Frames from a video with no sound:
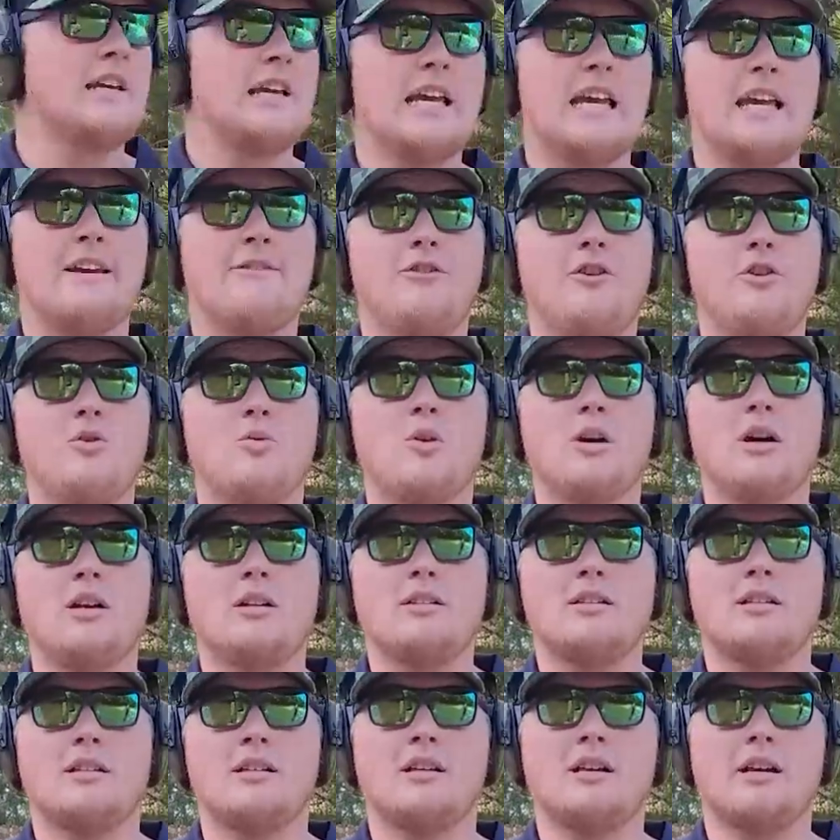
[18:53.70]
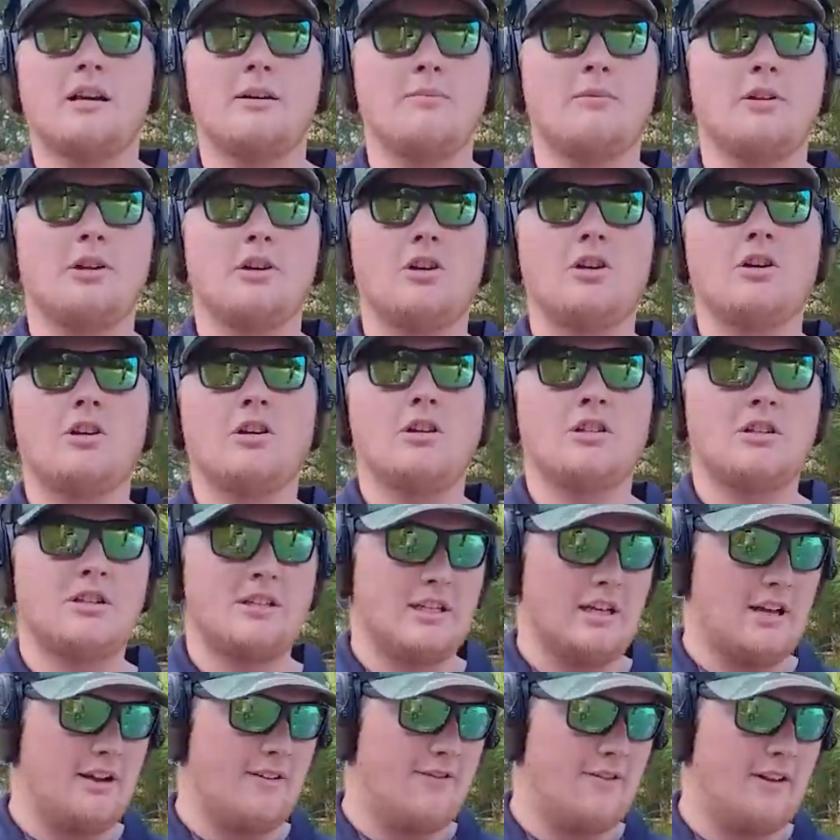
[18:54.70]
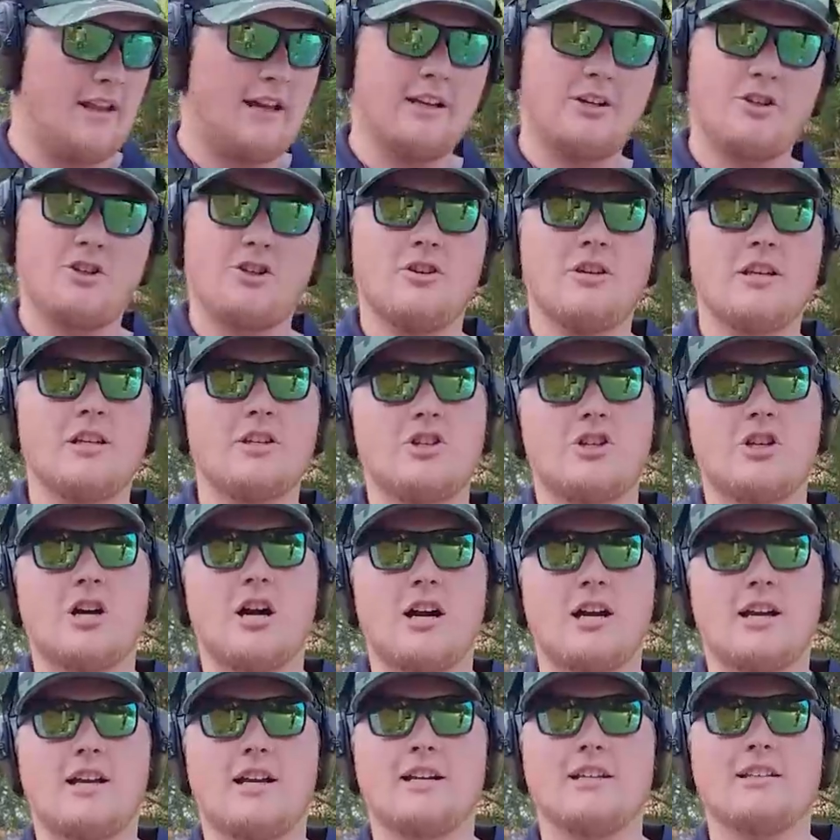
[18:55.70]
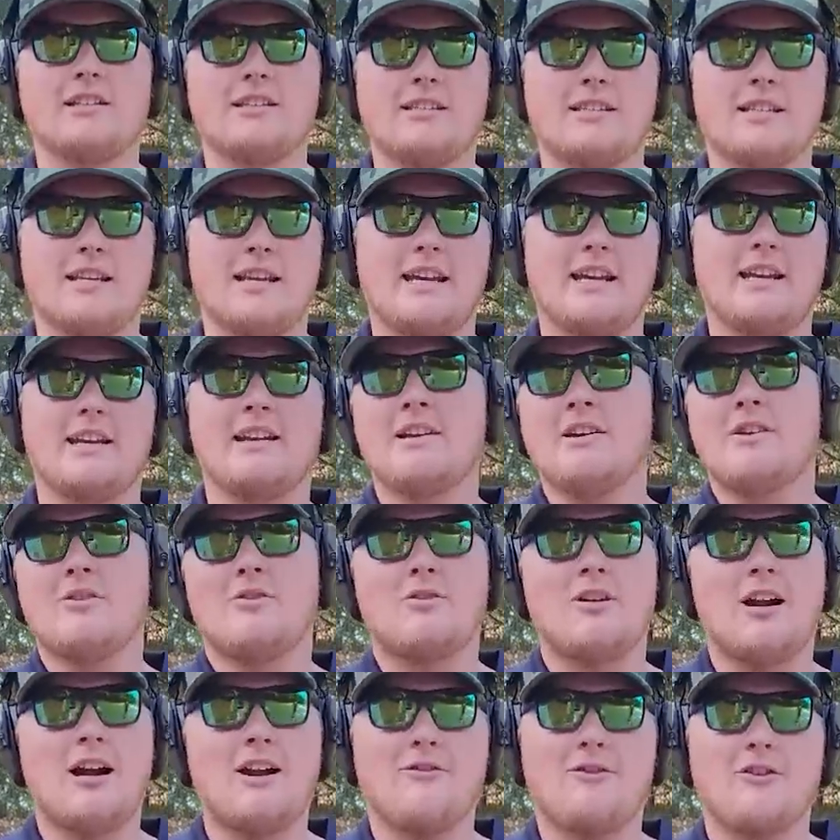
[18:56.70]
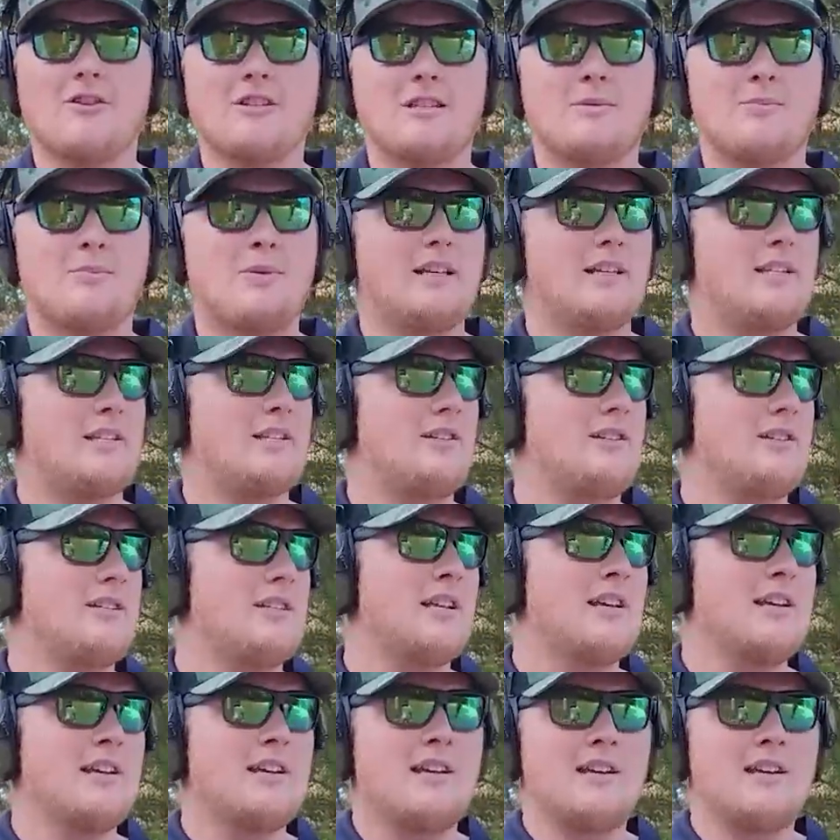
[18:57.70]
If you want to come learn stuff like shooting shotguns and rifles and pistols,